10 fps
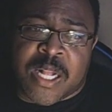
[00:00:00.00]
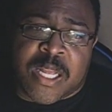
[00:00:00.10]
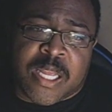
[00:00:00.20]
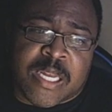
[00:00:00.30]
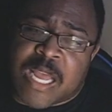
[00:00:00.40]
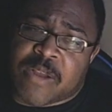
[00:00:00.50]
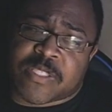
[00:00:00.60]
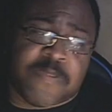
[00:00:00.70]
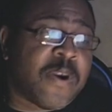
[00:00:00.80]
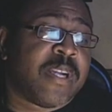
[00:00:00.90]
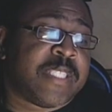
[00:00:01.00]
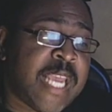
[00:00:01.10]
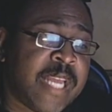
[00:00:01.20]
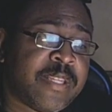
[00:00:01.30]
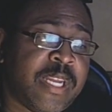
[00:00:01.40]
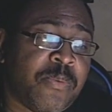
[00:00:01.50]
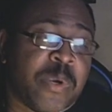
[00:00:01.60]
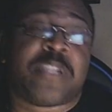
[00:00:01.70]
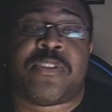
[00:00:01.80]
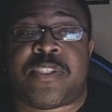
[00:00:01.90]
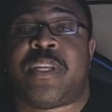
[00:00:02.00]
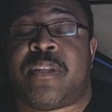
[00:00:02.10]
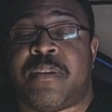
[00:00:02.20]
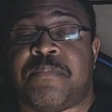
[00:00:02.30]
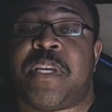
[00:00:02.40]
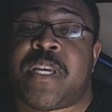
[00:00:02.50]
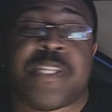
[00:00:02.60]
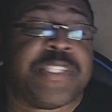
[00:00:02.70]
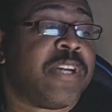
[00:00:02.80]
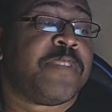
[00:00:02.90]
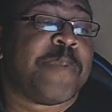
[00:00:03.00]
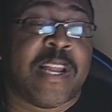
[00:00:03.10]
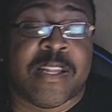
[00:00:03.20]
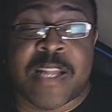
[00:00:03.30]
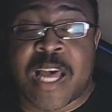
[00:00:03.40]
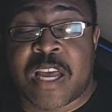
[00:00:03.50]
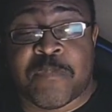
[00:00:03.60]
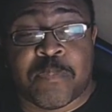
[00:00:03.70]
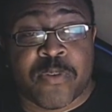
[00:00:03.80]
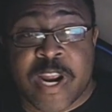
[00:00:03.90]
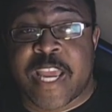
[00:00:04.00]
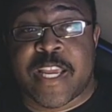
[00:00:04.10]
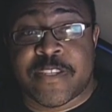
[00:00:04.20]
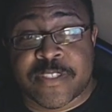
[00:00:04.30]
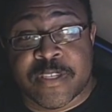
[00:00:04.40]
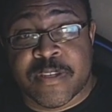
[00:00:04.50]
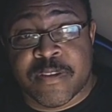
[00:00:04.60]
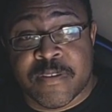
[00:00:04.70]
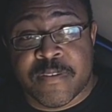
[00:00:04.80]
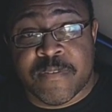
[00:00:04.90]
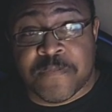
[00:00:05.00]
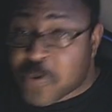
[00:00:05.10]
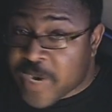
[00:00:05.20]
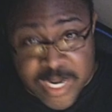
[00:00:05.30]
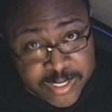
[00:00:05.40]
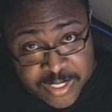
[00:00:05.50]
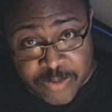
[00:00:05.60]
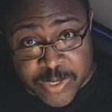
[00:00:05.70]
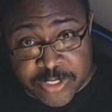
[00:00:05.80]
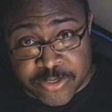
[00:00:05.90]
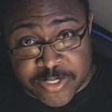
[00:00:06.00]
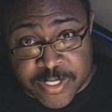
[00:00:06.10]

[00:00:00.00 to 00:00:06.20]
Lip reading: Now, as far as Anthony Richardson, because there's been a lot of praise for Anthony Richardson.